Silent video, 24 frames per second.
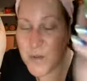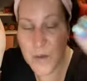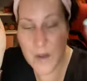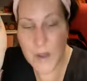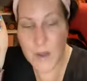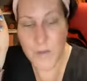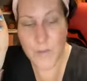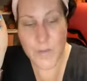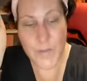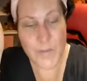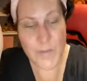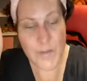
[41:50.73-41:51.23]

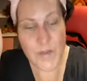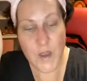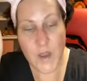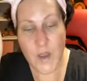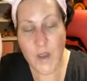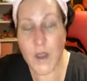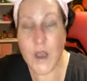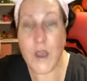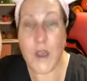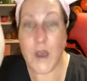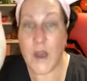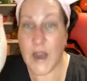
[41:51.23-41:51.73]
well.
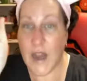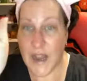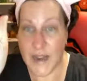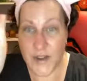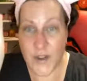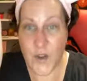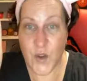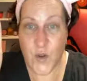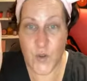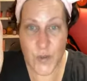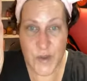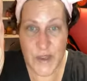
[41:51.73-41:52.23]
I
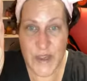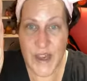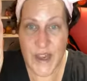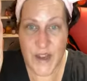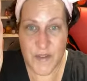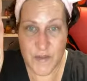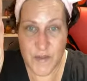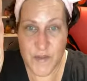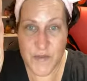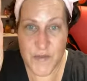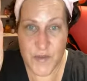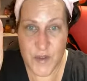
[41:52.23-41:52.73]
know we
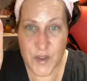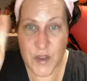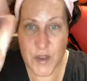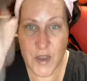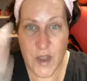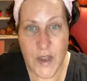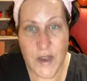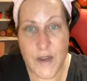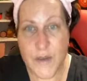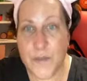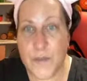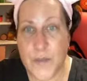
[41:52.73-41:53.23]
have a foot
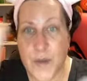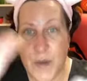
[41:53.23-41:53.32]
line,